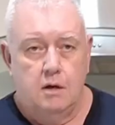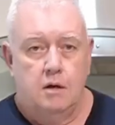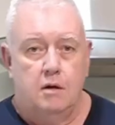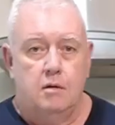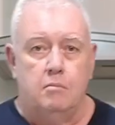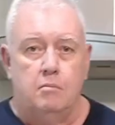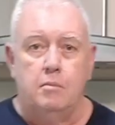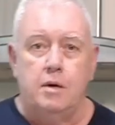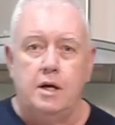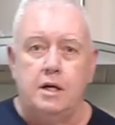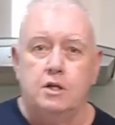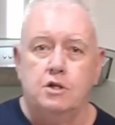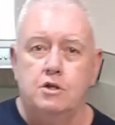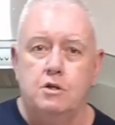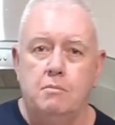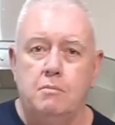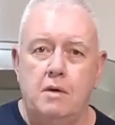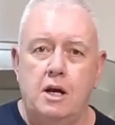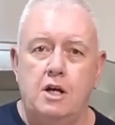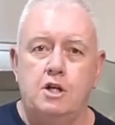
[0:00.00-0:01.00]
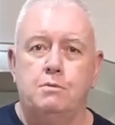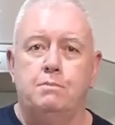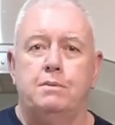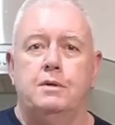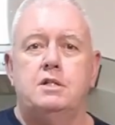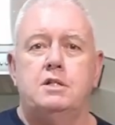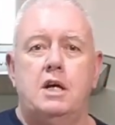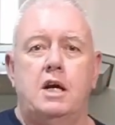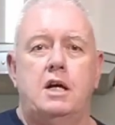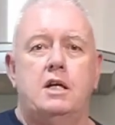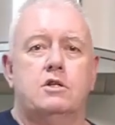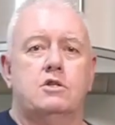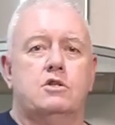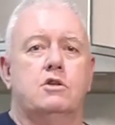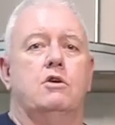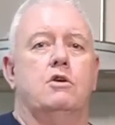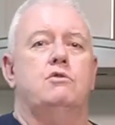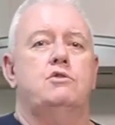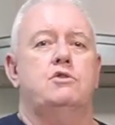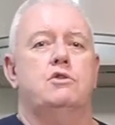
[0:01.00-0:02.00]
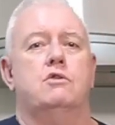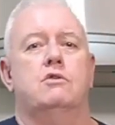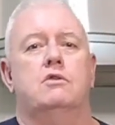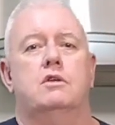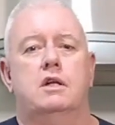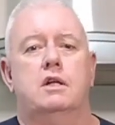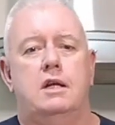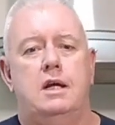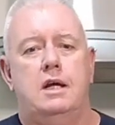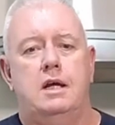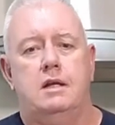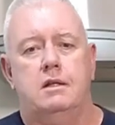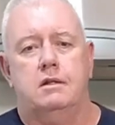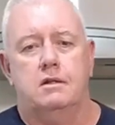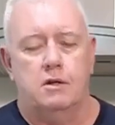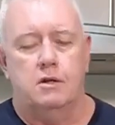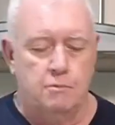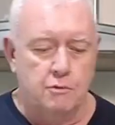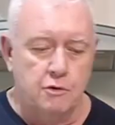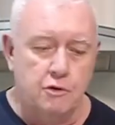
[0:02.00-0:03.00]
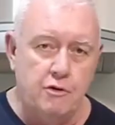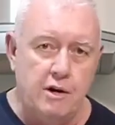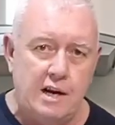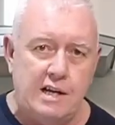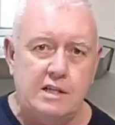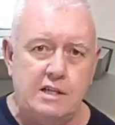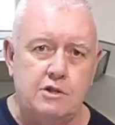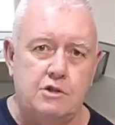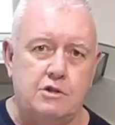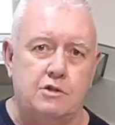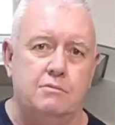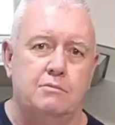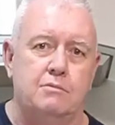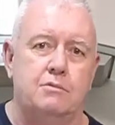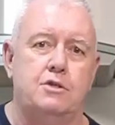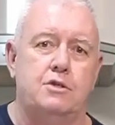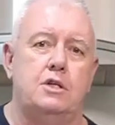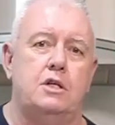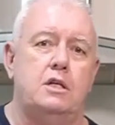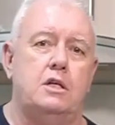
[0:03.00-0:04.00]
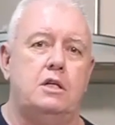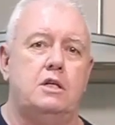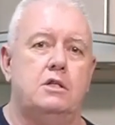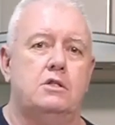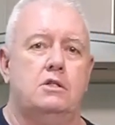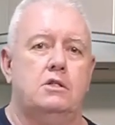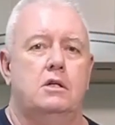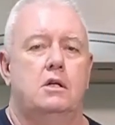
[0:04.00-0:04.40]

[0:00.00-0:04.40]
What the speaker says: Make some mashed potatoes, you're going to need them, grate some cheese,